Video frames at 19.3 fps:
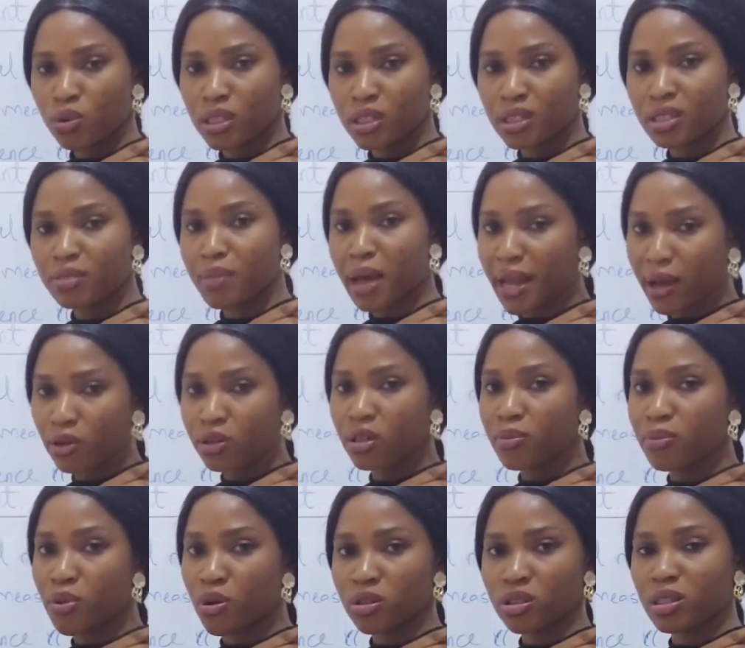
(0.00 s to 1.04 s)
this is my under
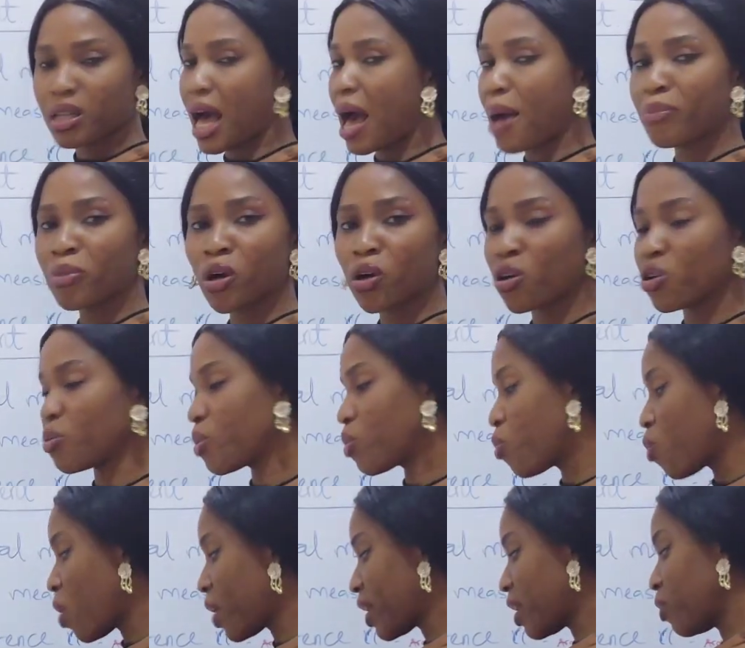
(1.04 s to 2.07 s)
bust. I'm not going to be
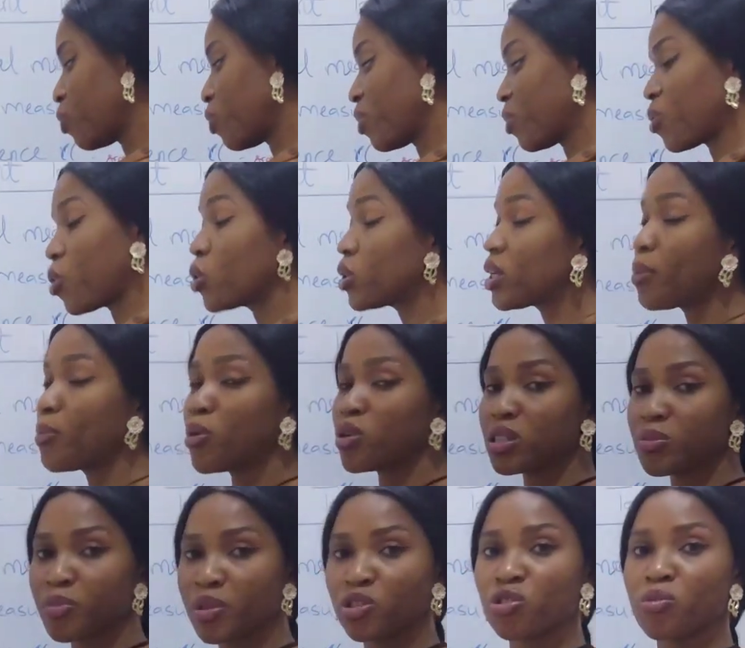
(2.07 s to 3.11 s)
working with under
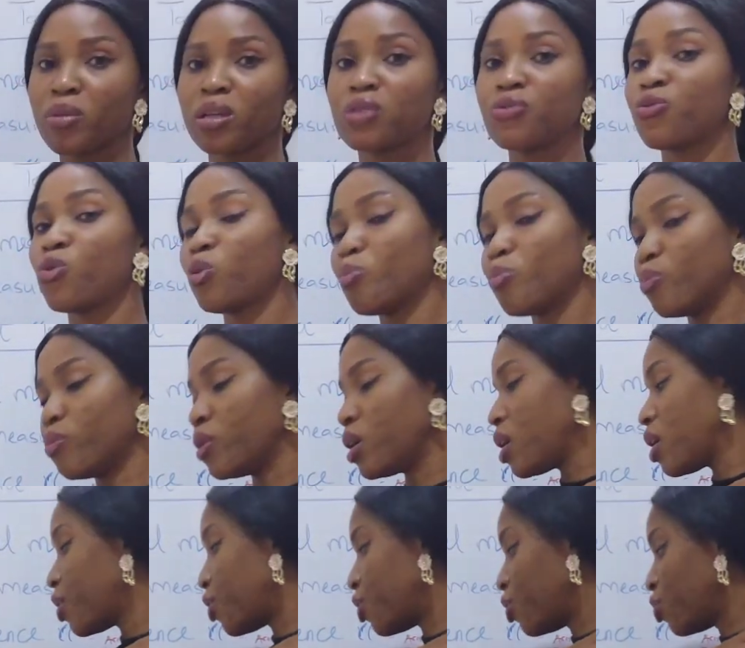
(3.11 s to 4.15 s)
bust measurements for,
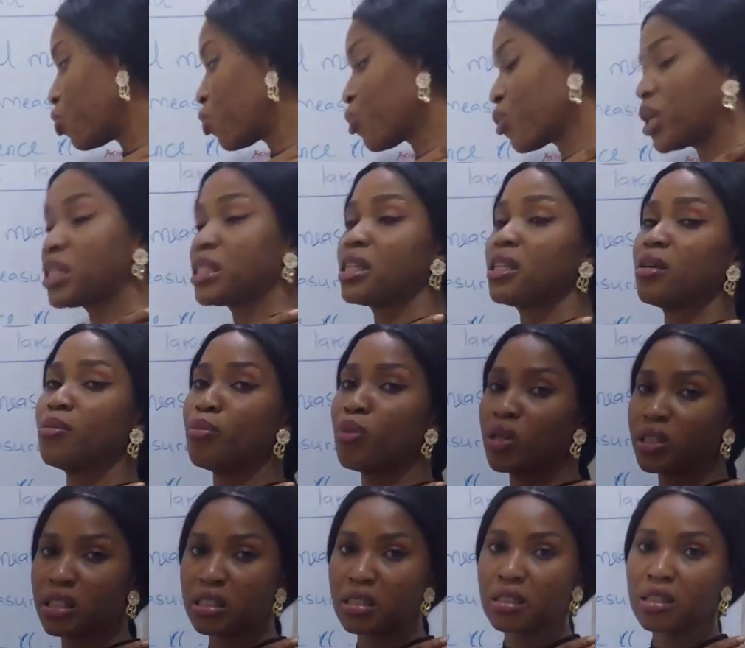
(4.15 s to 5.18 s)
you know, creating a
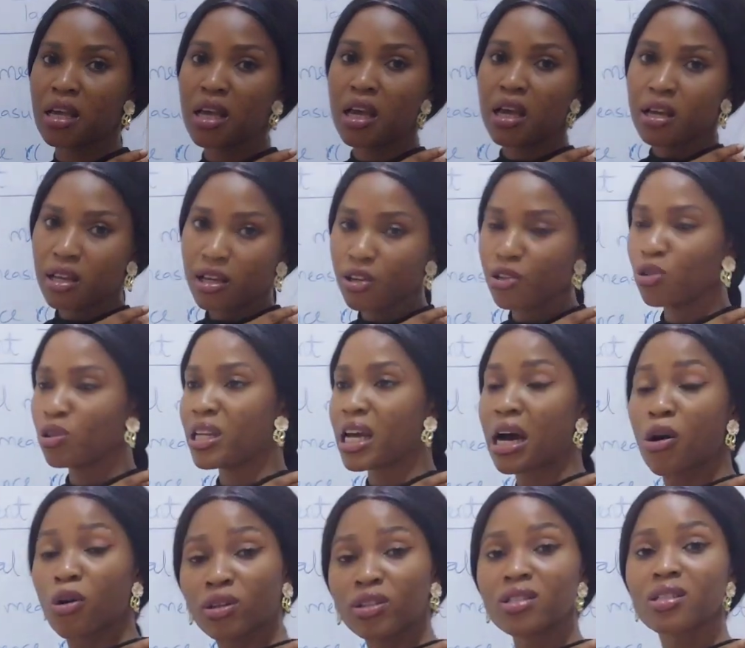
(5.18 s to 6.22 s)
bodice. You know, there
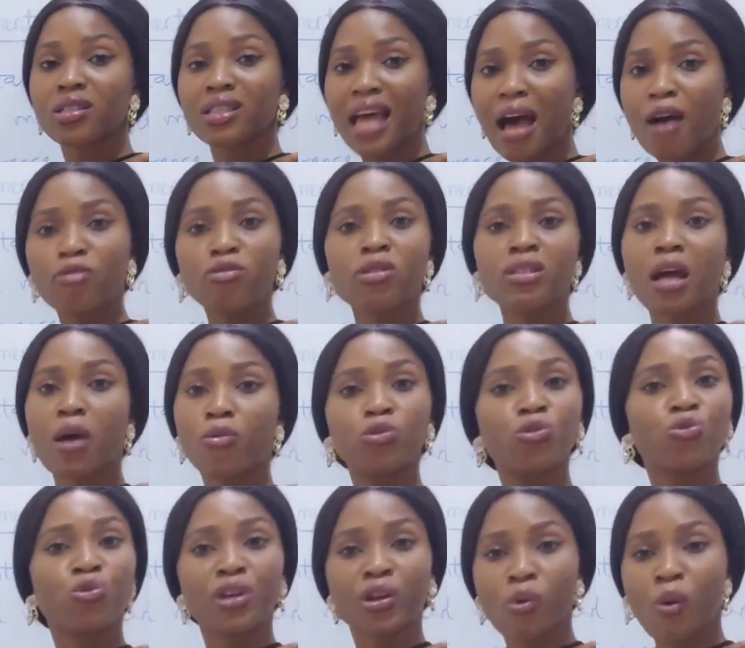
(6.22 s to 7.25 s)
are other styles that
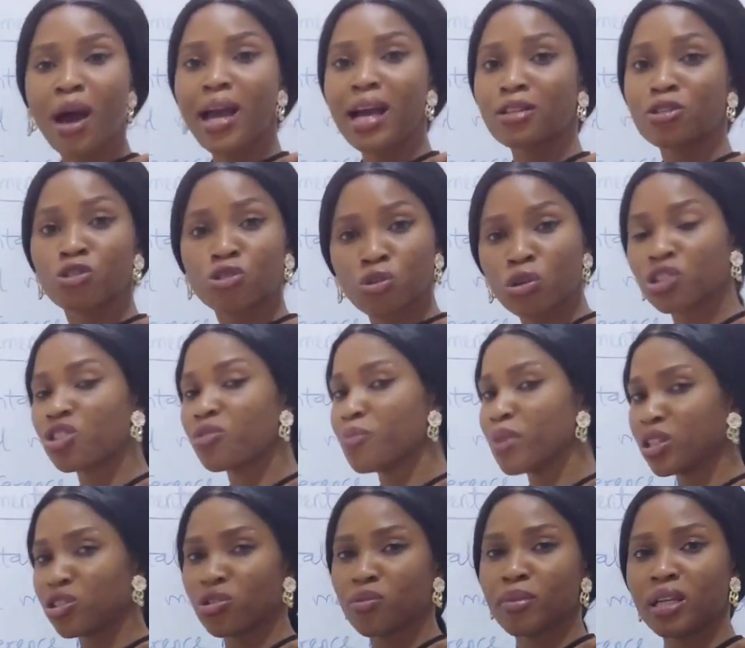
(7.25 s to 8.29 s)
would require such
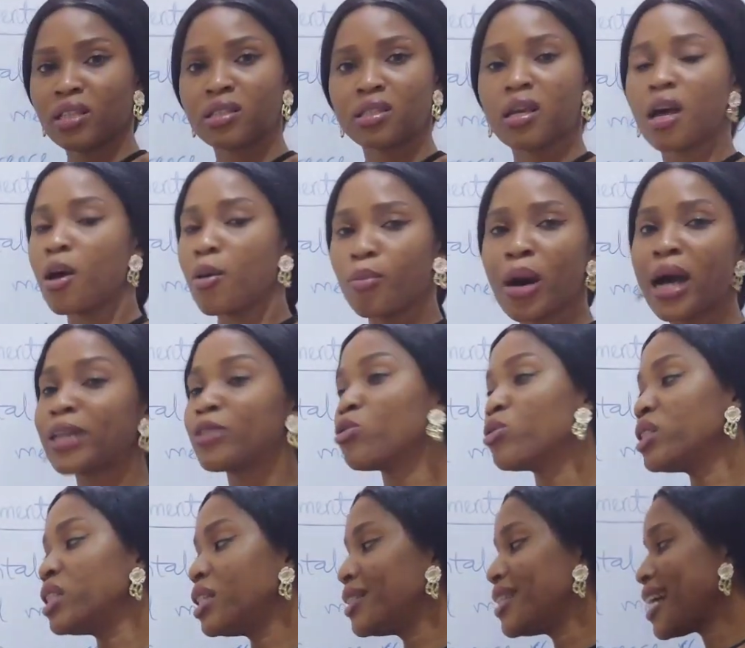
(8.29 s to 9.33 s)
measurements, but I don't
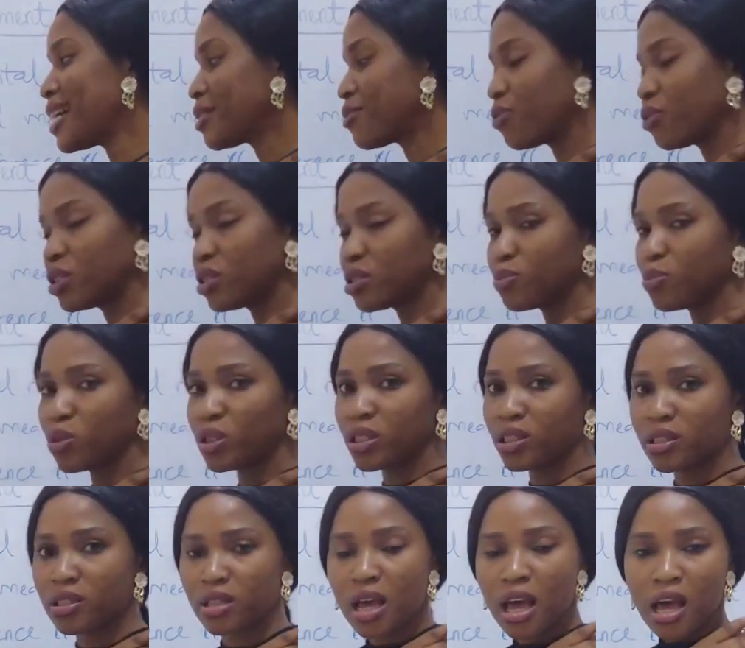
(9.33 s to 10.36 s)
need that for this
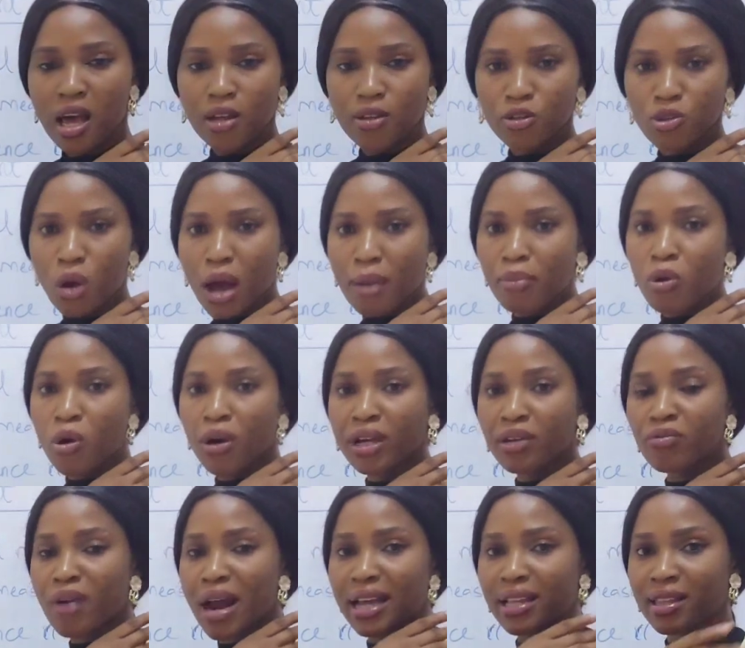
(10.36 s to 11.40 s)
bodice. So I'm going
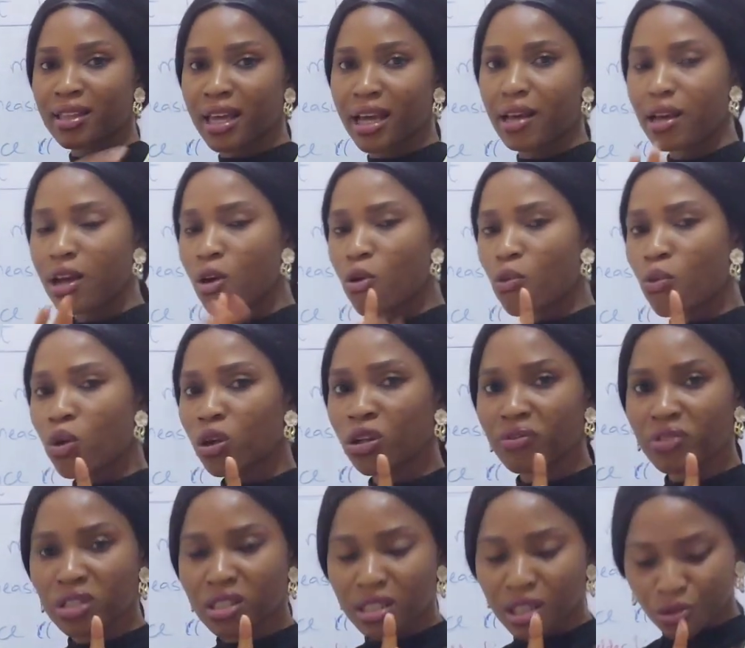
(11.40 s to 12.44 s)
right there. One of
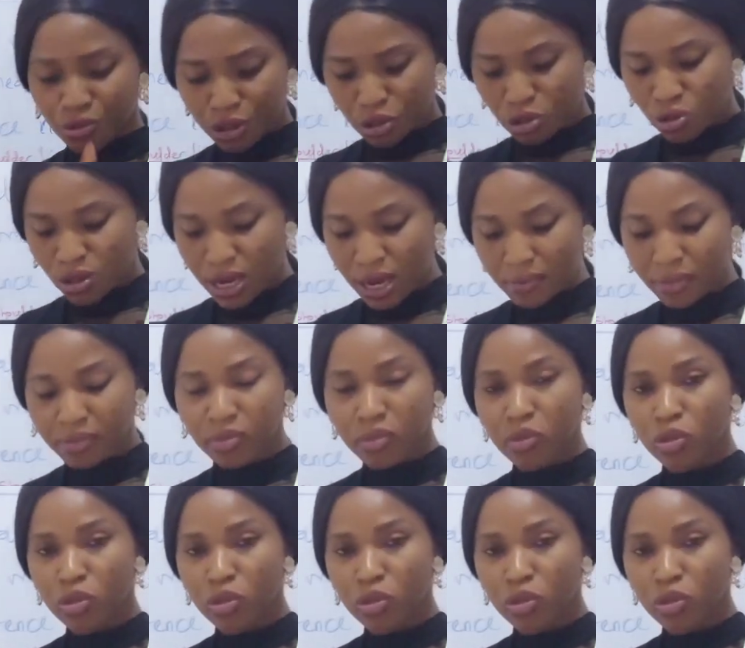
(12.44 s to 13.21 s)
the secrets you can